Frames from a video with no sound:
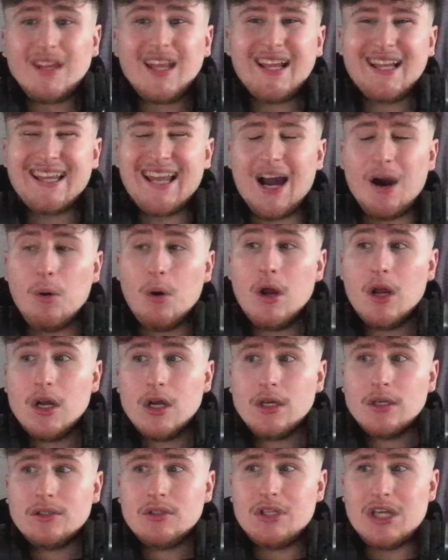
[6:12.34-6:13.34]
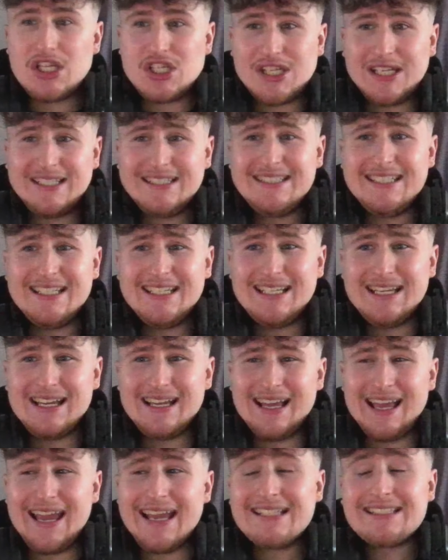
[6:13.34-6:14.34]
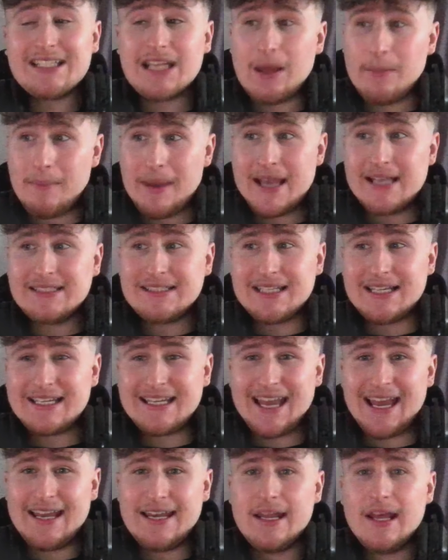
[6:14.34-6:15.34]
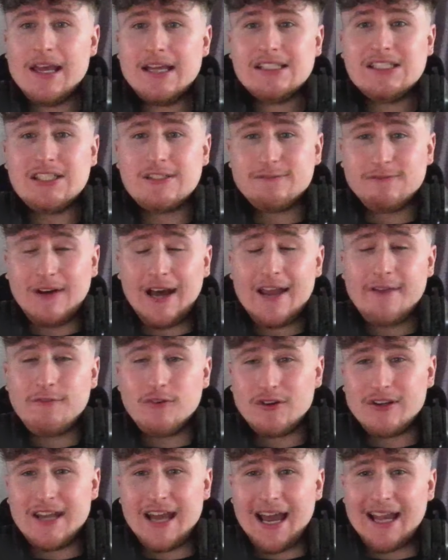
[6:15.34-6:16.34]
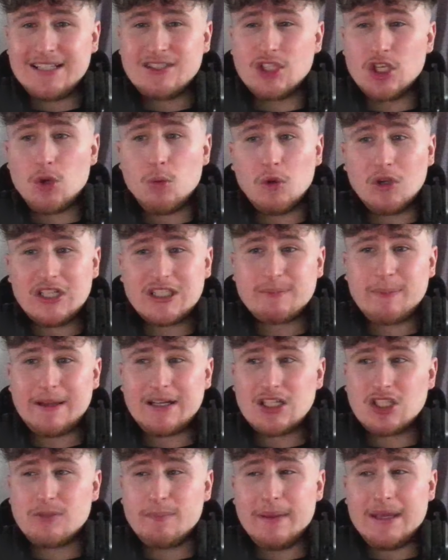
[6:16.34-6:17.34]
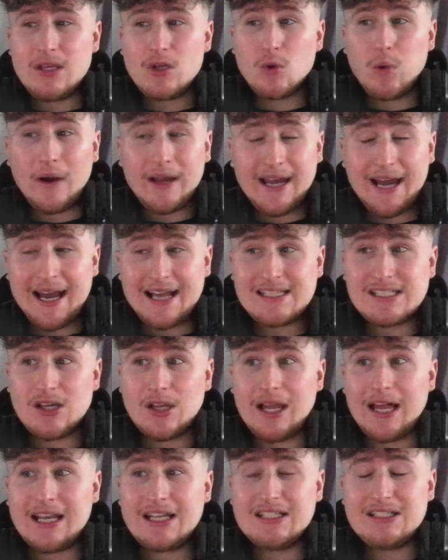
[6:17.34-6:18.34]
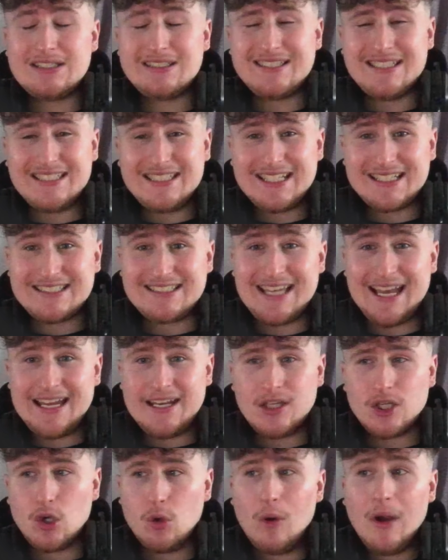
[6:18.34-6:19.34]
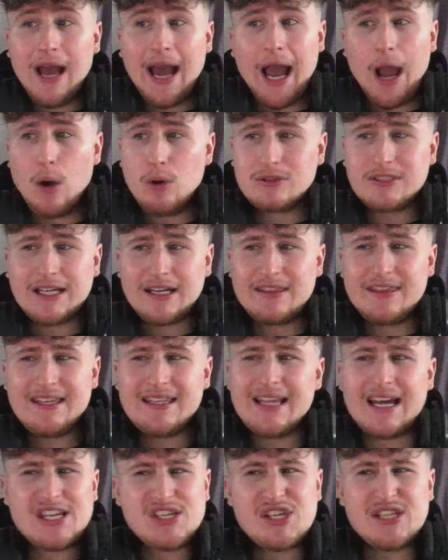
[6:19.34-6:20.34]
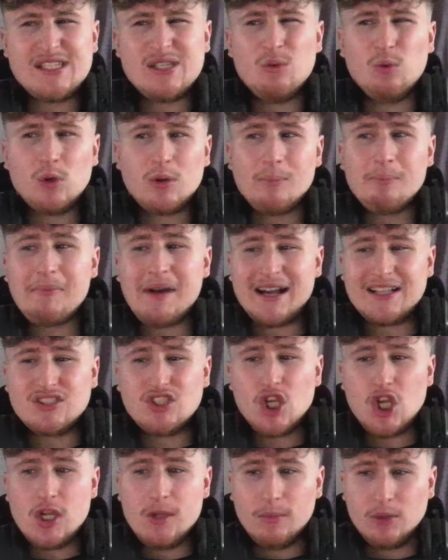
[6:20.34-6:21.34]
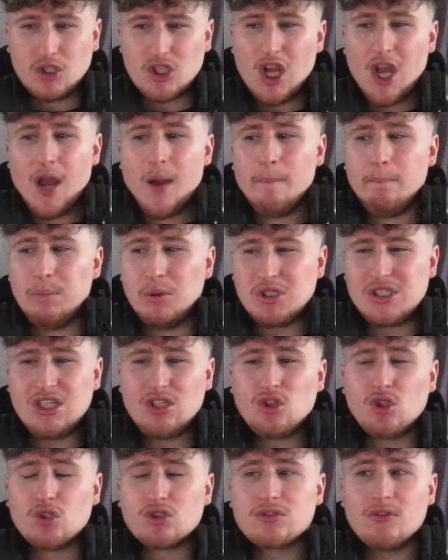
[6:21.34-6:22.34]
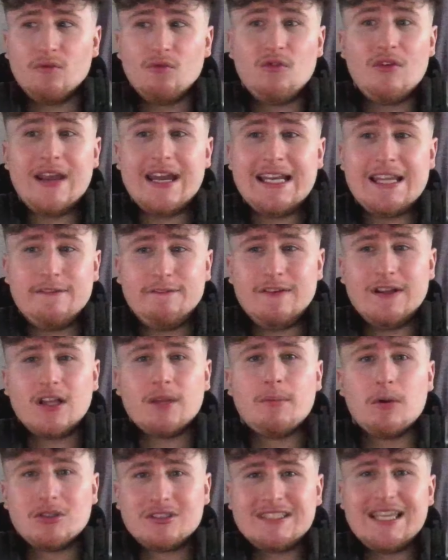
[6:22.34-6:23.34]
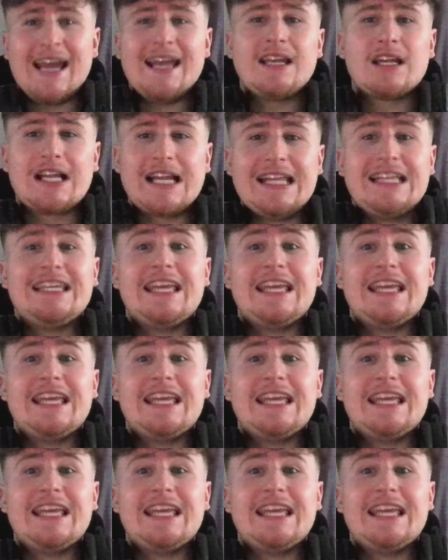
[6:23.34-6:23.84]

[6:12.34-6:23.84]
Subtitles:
Now, the agility isn't amazing again. She's 5'9", so you would expect her to be quite agile. And since she has technical, I was kind of thinking that agility wouldn't matter too much. But she doesn't really feel the most technically